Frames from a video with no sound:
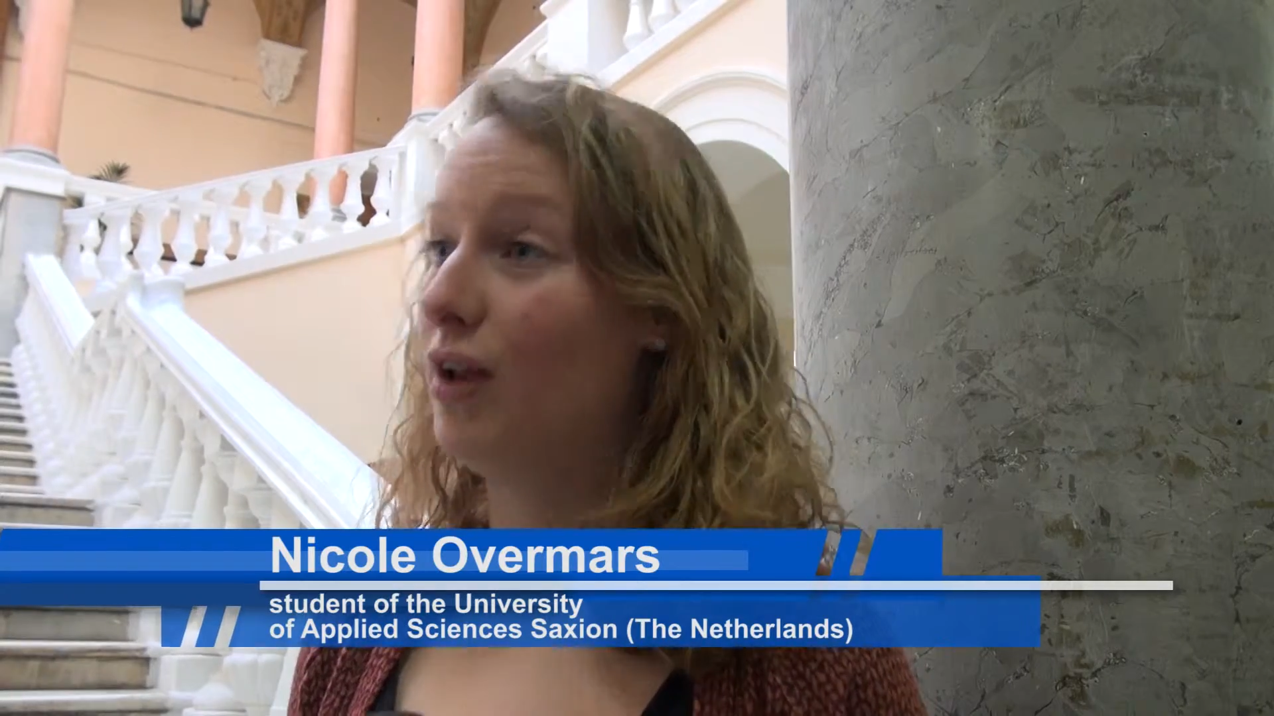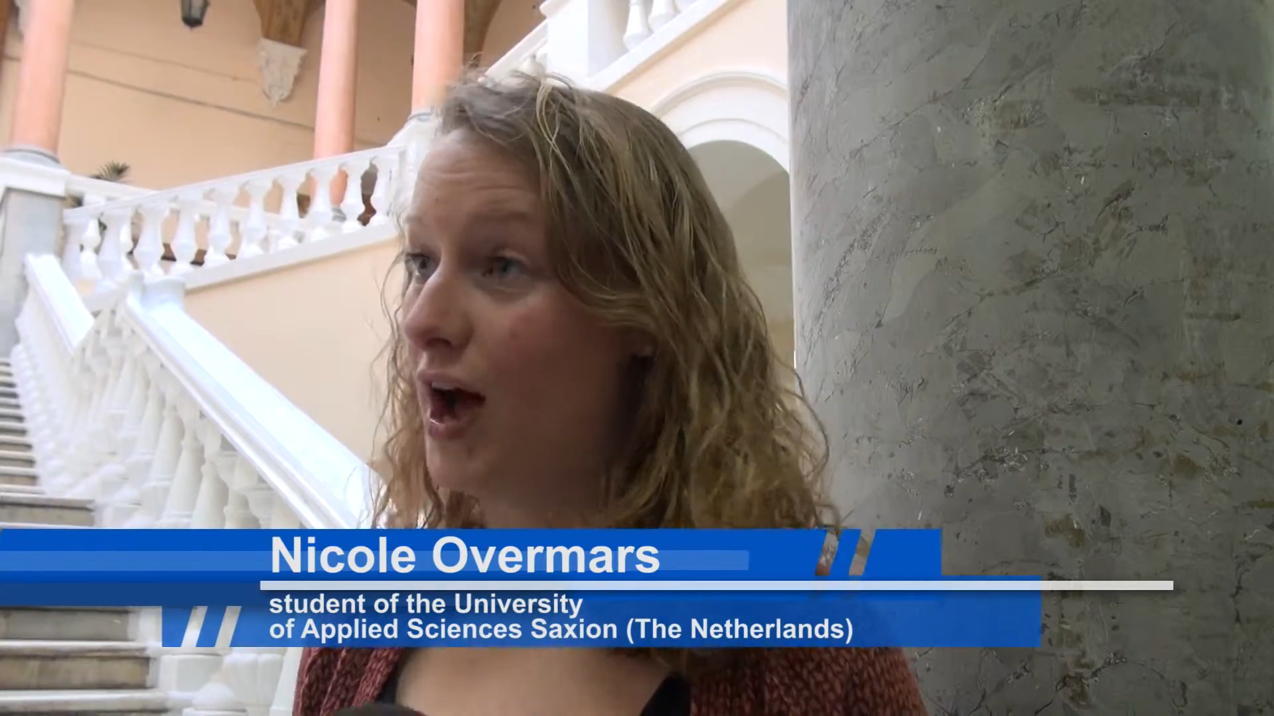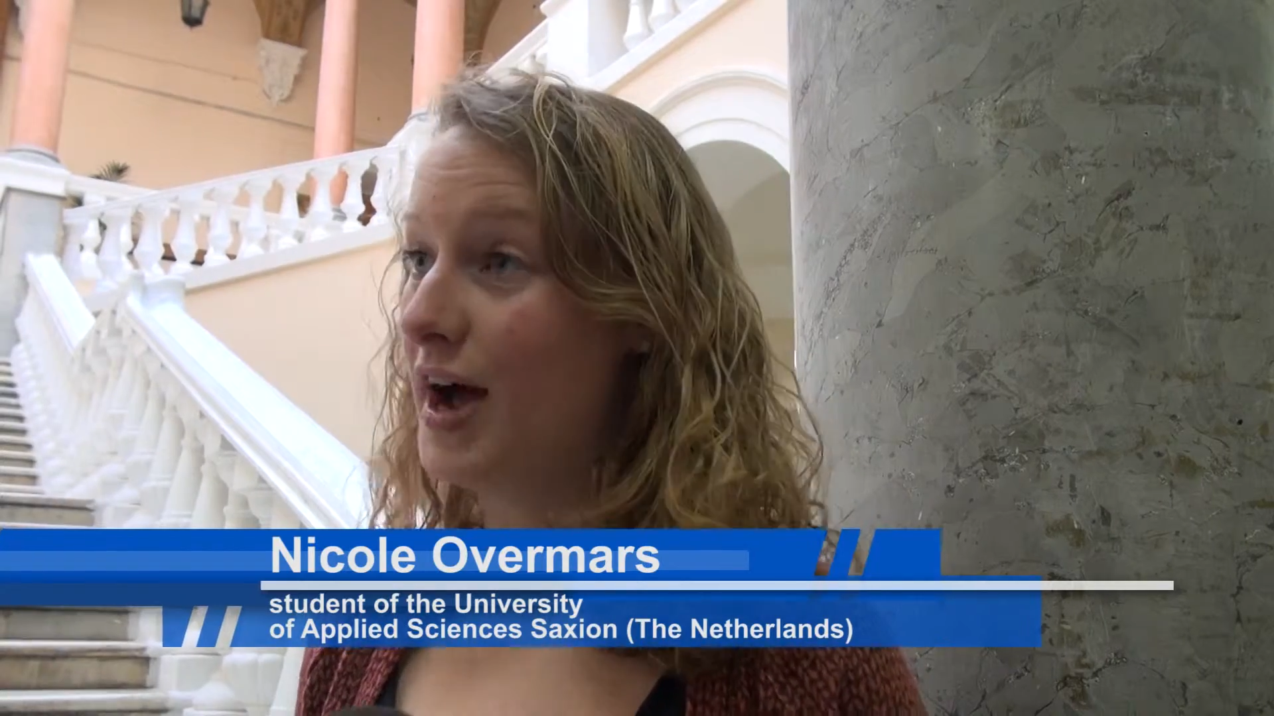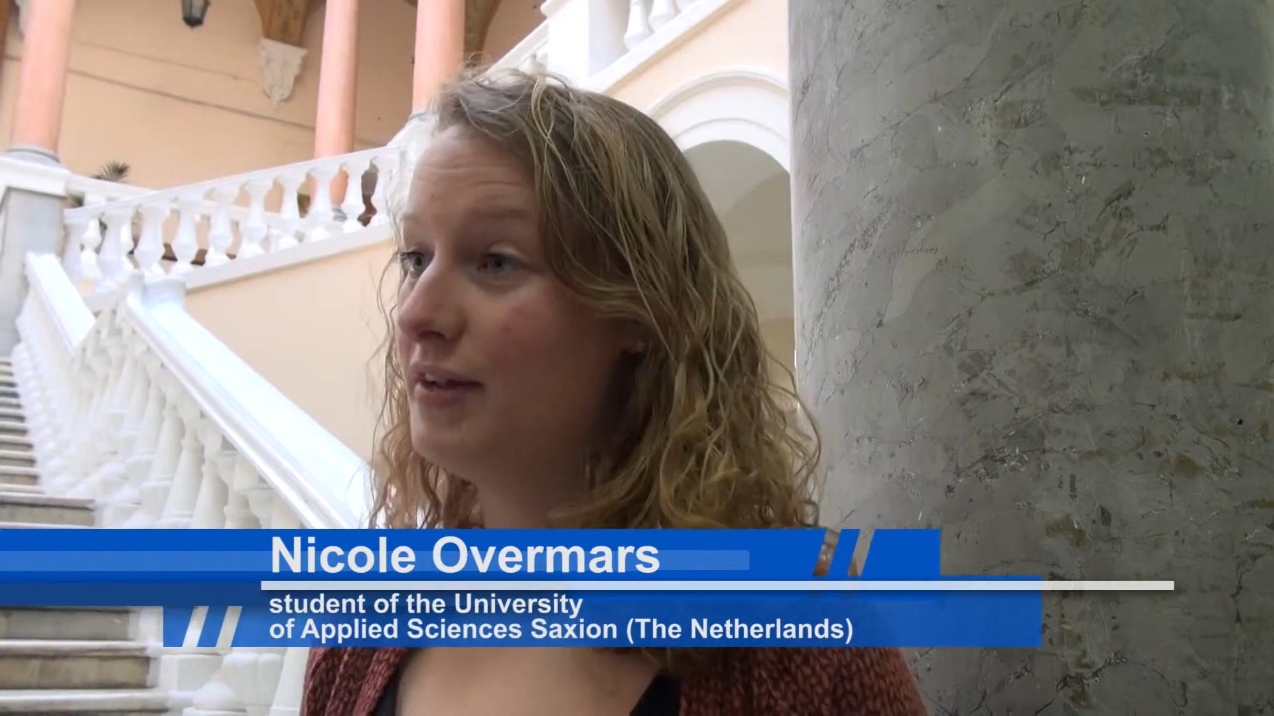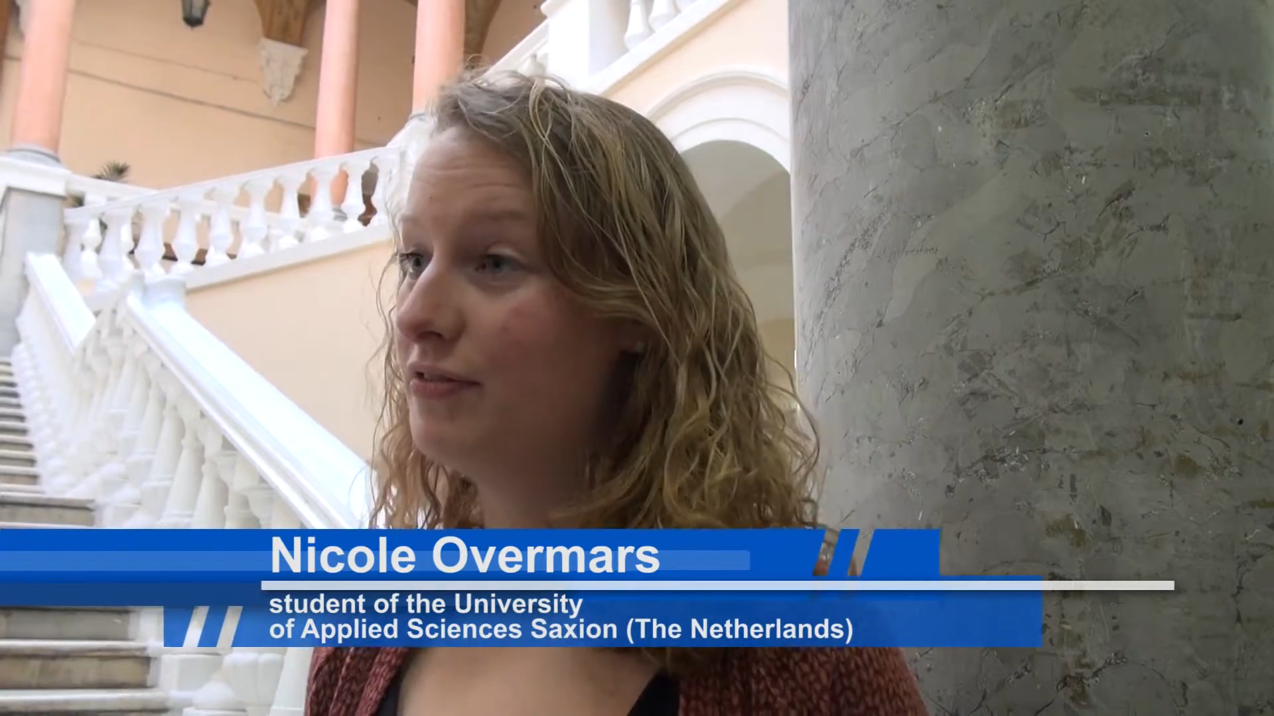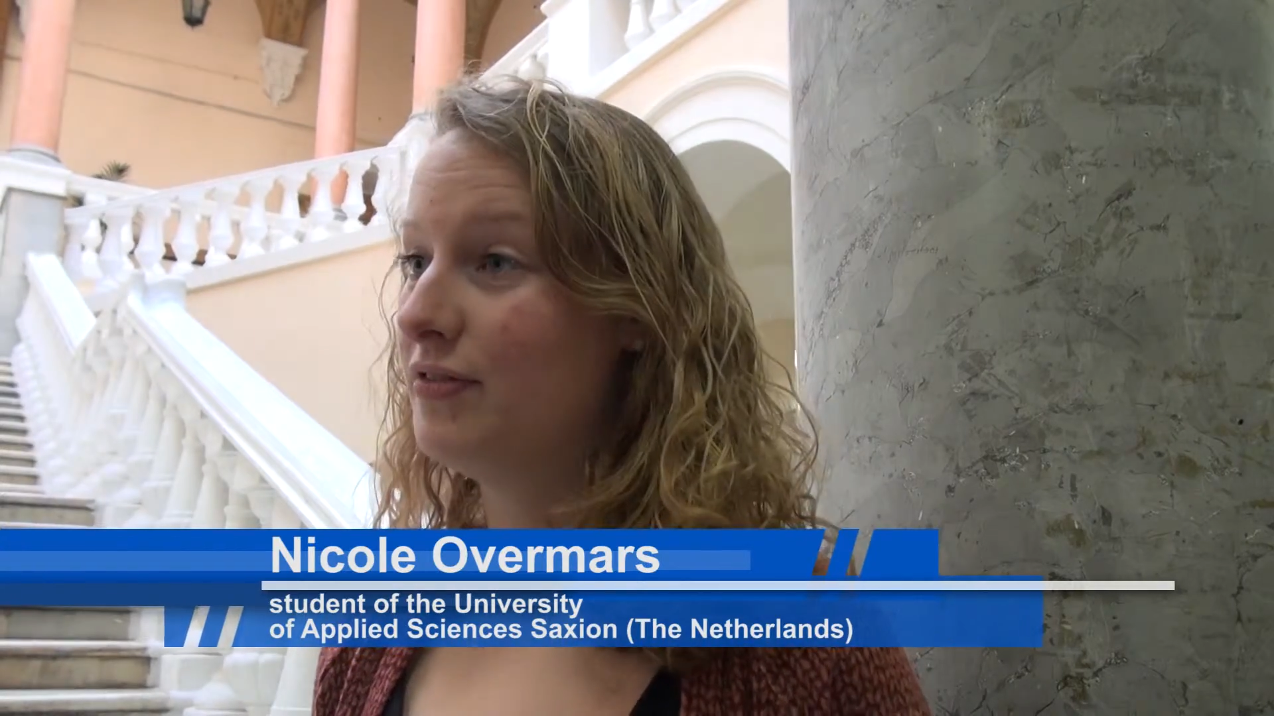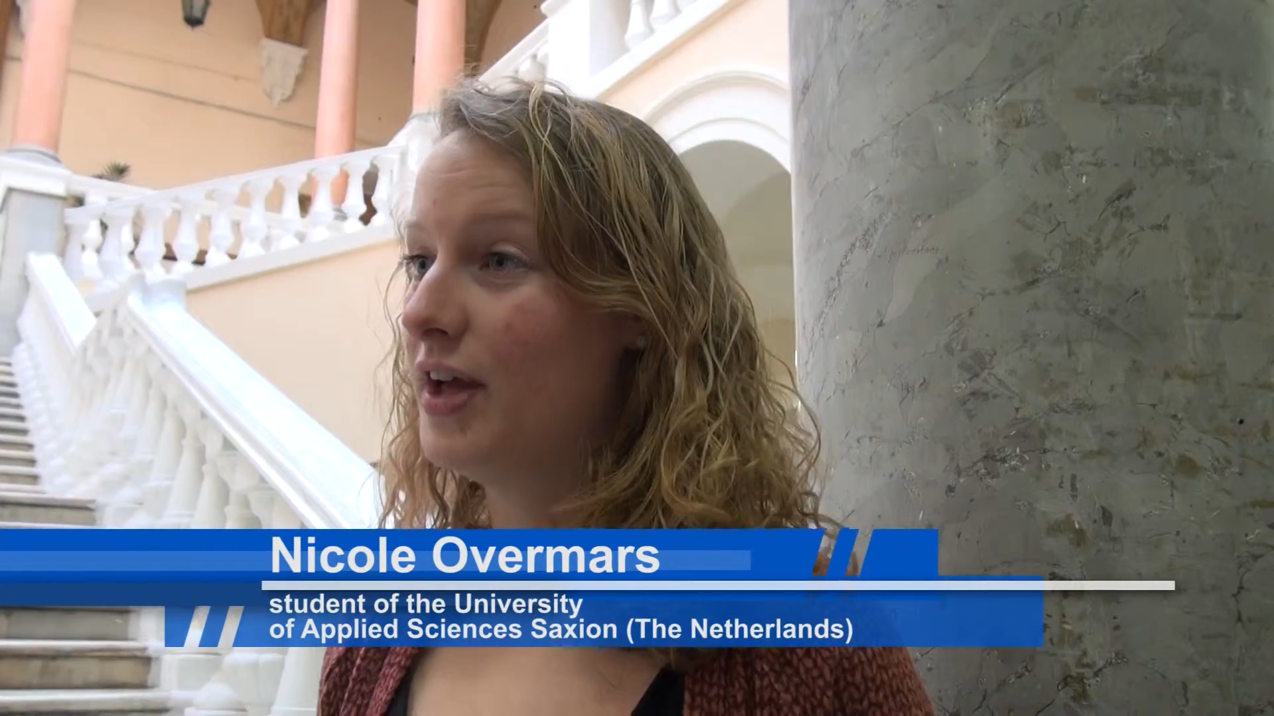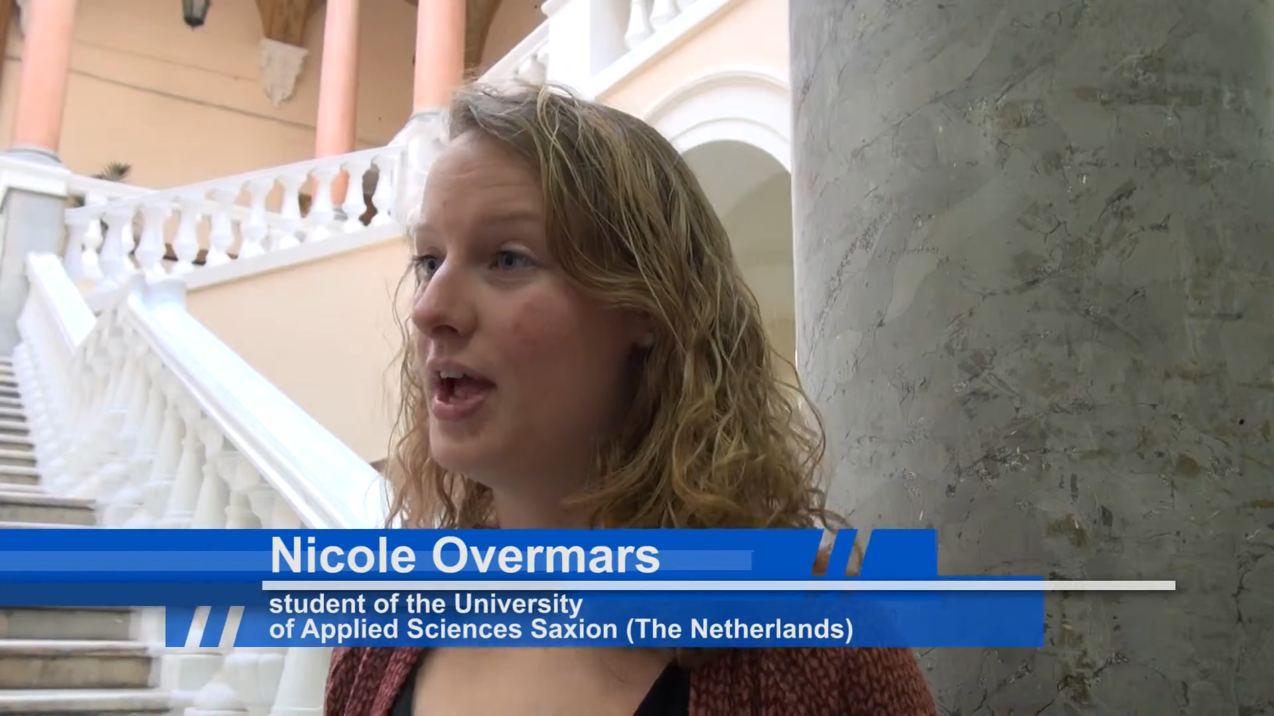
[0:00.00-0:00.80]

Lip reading: life,